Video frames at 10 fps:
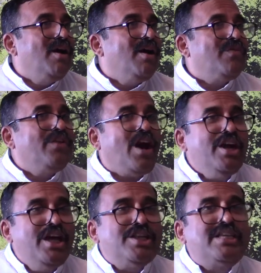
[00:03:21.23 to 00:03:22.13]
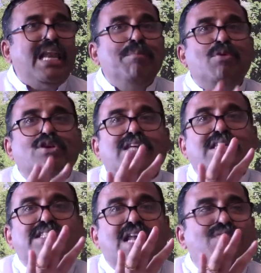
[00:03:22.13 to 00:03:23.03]
the highest selling books are
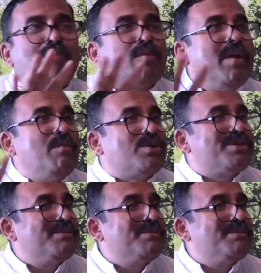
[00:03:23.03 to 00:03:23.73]
self-improvement books.